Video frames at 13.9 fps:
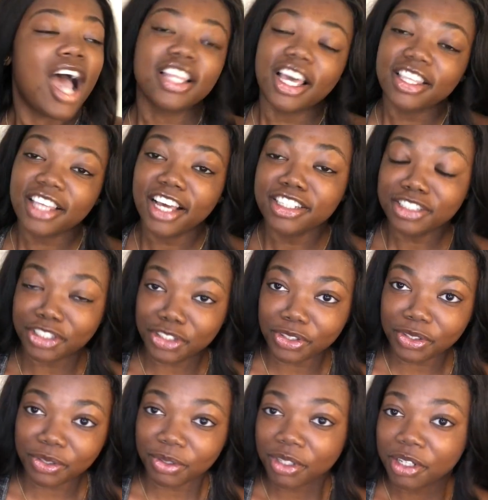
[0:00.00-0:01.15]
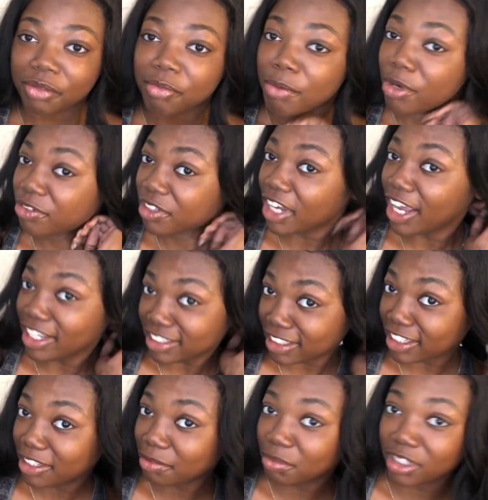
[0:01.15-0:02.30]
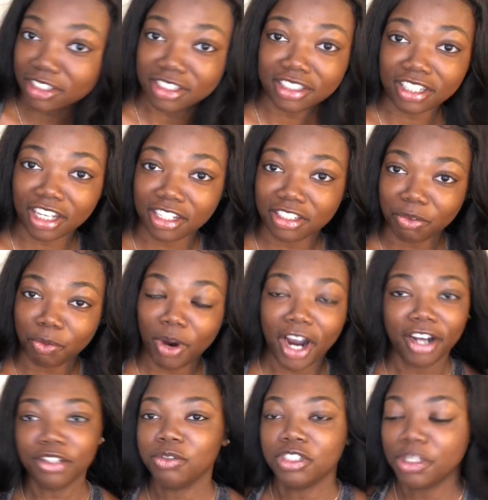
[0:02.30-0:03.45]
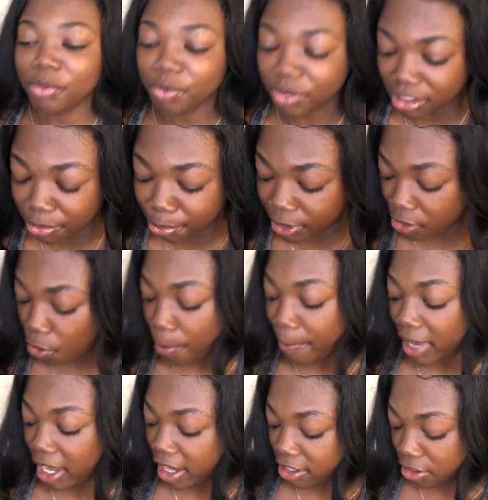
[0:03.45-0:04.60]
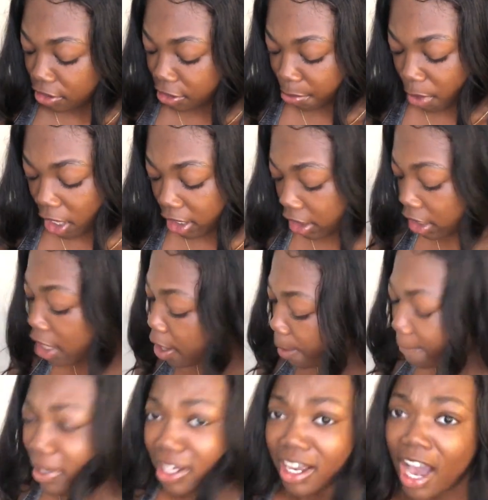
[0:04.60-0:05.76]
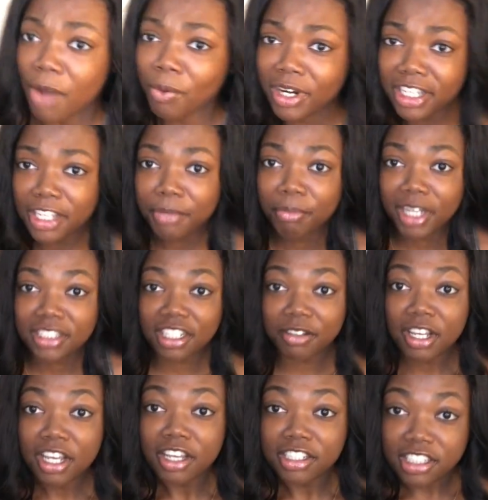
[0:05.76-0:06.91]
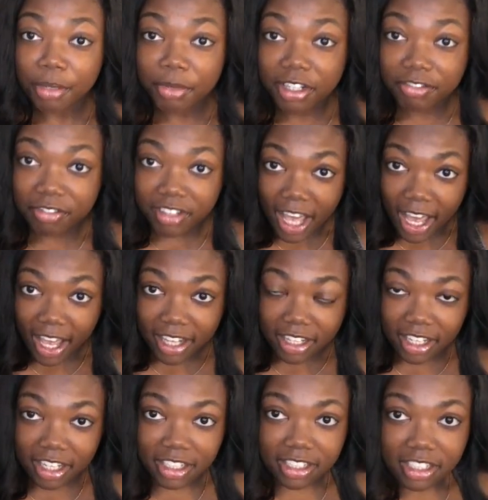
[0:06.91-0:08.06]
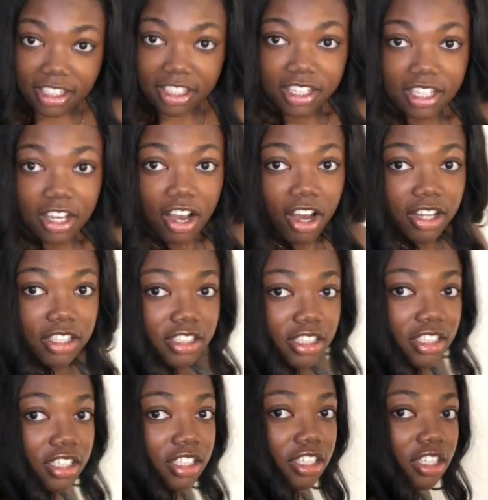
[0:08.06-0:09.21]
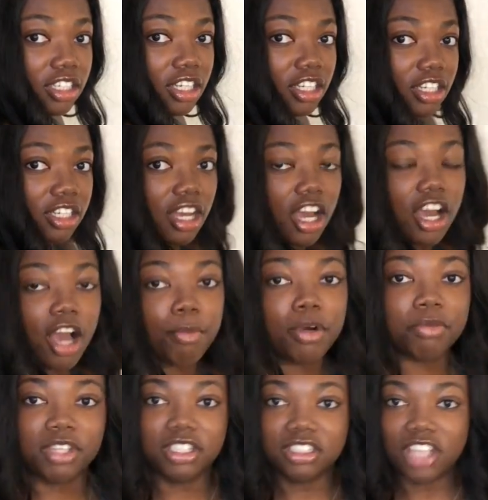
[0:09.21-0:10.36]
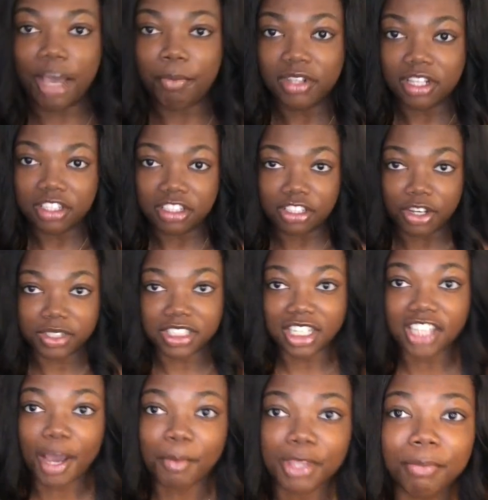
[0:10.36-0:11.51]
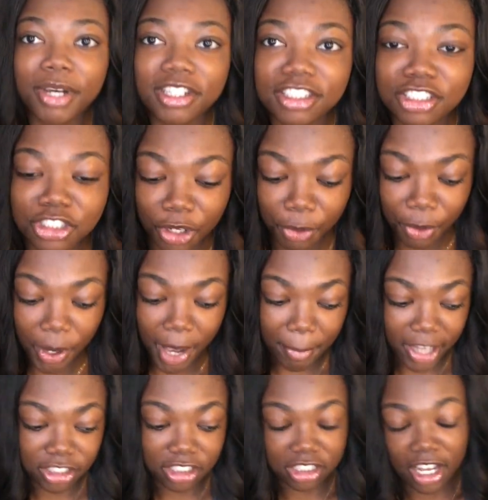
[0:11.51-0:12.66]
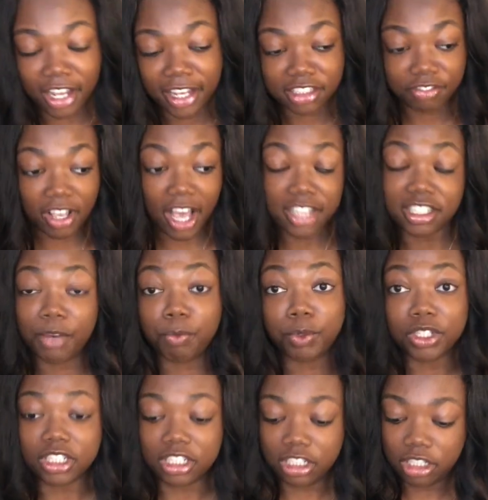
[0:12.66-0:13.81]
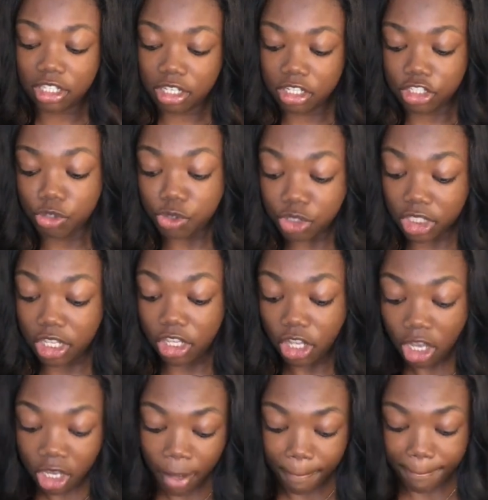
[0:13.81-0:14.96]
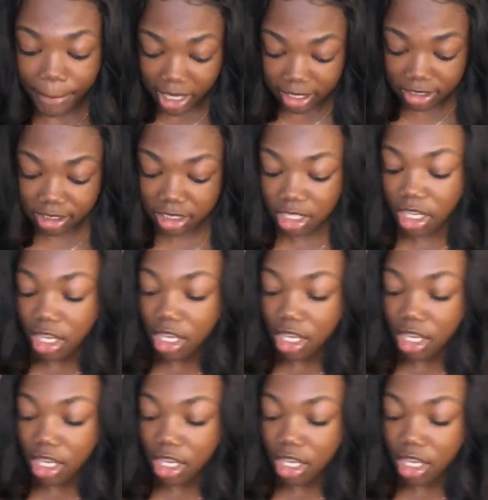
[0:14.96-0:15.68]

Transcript: I like that too. My boyfriend hates it because he's like, why are you sleeping with this big old band on your body? But I want to keep my stomach flat. Like, honestly, I'm on this type, you know, it's that time of the month, so I'm actually not as flat as I really usually look. But